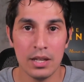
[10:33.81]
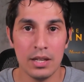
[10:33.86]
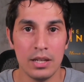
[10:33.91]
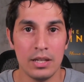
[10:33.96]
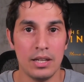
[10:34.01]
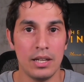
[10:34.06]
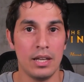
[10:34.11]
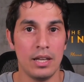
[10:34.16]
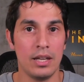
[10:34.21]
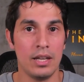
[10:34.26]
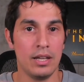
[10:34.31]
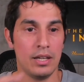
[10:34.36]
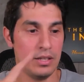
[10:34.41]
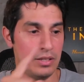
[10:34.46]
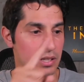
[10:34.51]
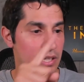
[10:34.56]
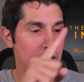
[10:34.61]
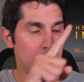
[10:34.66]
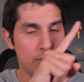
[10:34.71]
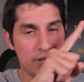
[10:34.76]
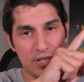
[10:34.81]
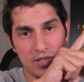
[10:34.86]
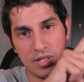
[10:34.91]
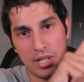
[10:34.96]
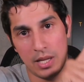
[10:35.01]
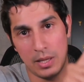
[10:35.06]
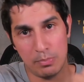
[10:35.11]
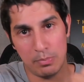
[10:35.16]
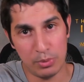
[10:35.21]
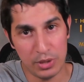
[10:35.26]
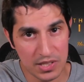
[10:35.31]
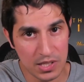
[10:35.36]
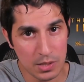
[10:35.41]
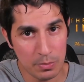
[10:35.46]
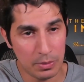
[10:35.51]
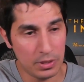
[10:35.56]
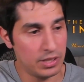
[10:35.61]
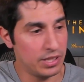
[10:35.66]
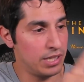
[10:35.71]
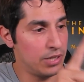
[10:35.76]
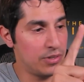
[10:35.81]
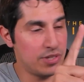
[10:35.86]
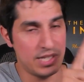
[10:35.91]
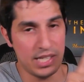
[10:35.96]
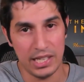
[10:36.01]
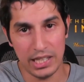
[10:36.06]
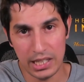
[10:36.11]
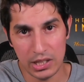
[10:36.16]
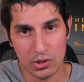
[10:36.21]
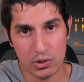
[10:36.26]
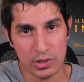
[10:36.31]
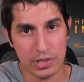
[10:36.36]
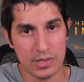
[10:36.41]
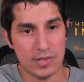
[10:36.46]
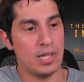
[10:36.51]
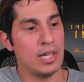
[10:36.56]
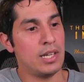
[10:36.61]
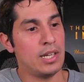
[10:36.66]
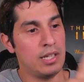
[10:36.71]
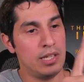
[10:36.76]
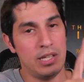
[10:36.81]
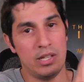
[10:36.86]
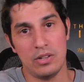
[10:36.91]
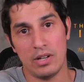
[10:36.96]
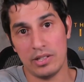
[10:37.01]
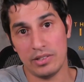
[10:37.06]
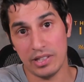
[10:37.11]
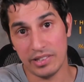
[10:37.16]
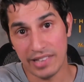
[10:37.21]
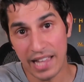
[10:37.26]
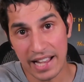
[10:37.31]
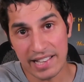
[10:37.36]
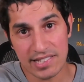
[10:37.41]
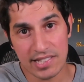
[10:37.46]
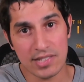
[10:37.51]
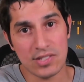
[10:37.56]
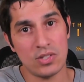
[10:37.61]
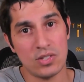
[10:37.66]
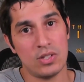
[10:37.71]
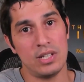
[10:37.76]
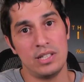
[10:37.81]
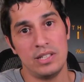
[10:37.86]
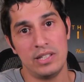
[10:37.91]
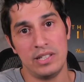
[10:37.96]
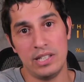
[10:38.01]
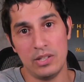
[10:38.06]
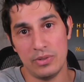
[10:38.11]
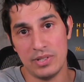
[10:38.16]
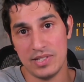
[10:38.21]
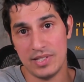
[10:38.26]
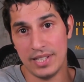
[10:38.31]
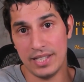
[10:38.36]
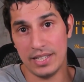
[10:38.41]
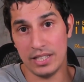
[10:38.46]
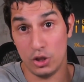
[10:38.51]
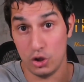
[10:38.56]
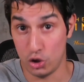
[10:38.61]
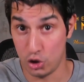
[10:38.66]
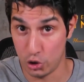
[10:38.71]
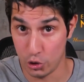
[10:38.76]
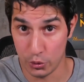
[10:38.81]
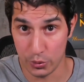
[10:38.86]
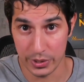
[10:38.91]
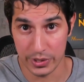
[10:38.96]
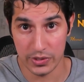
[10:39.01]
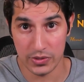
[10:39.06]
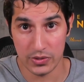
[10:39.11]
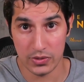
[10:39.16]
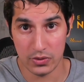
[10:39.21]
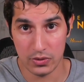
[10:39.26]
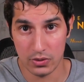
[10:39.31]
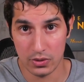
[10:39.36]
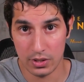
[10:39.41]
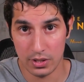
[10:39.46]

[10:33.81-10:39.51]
Here is the principal, here is the interest, here are the taxes, and here is the insurance.